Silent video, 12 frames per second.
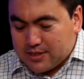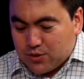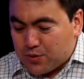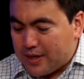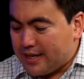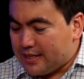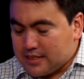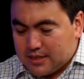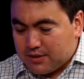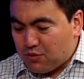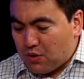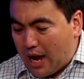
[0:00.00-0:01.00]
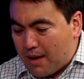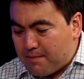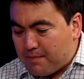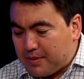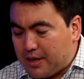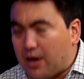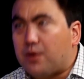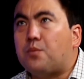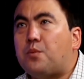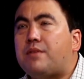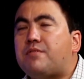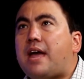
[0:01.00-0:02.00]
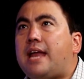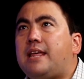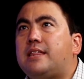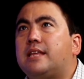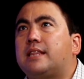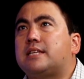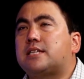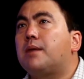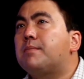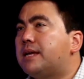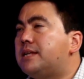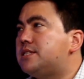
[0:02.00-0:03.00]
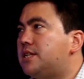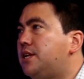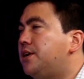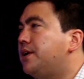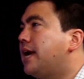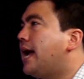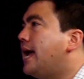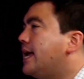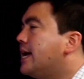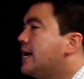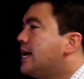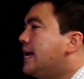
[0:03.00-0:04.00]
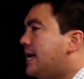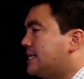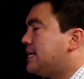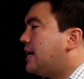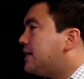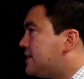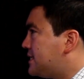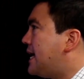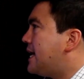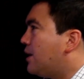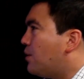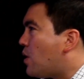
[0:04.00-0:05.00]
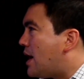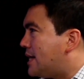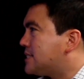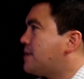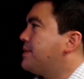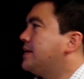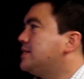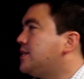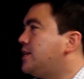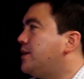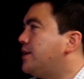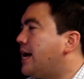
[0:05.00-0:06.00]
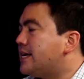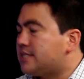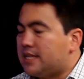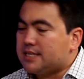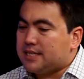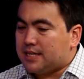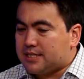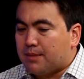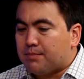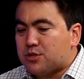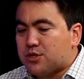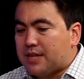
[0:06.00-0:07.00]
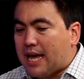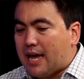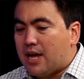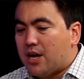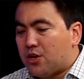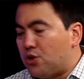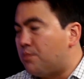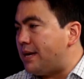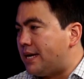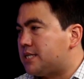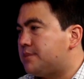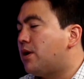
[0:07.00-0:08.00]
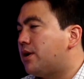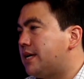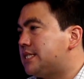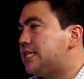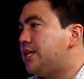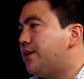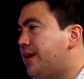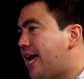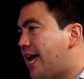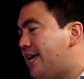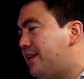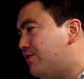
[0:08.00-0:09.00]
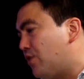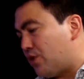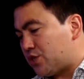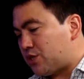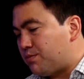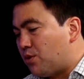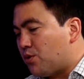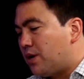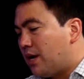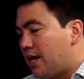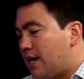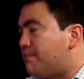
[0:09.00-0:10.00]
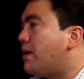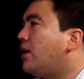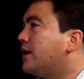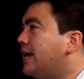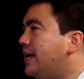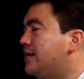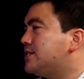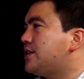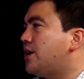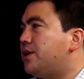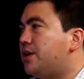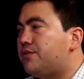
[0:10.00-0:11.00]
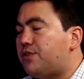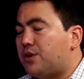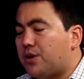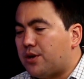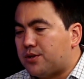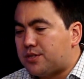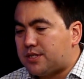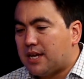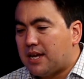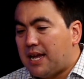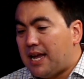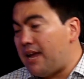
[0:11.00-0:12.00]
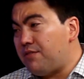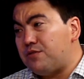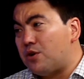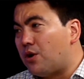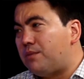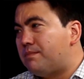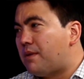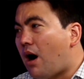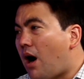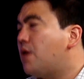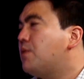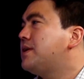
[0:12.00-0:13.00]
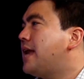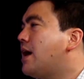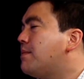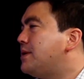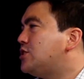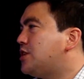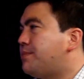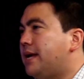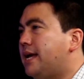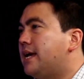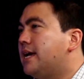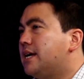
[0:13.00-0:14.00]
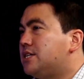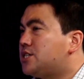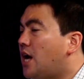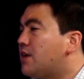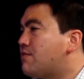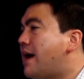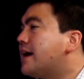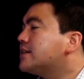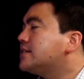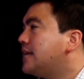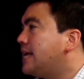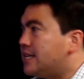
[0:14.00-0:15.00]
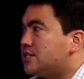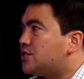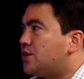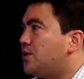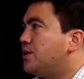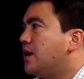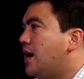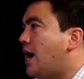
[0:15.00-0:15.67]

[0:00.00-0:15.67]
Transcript: is always, with anything that's coming into the UK, is understanding why it's coming into the UK. So there's the assumption that your biggest market's the UK and you've got a small market in Estonia for your goods. If not, I would now be shipping it direct into